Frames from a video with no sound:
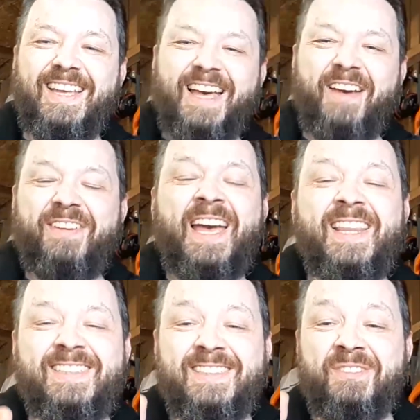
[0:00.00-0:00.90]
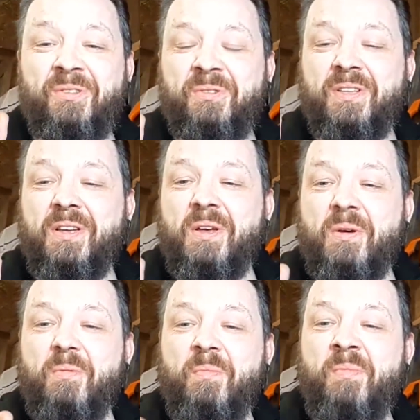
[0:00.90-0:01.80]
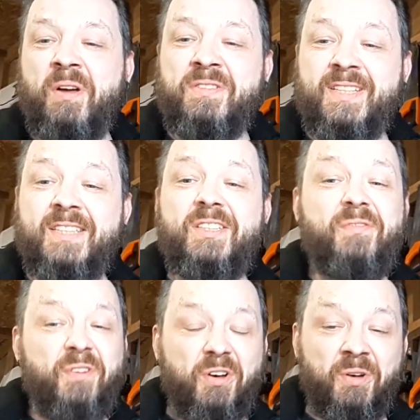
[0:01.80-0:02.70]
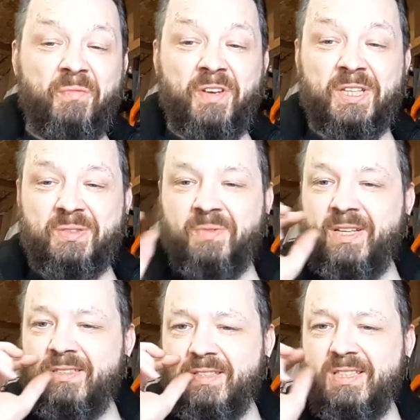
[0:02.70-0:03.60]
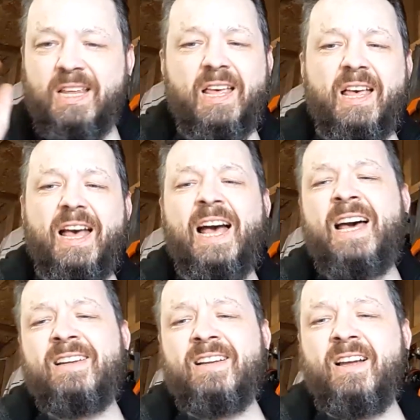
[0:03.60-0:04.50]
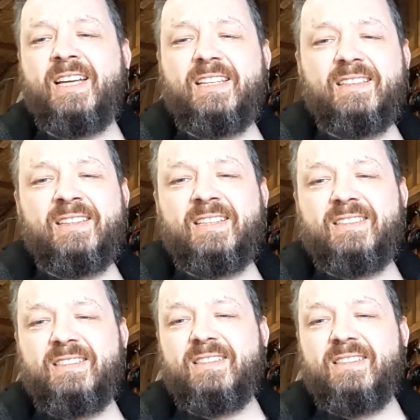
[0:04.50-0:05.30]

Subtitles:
Okay, this is called Bondage for obvious reasons, and like the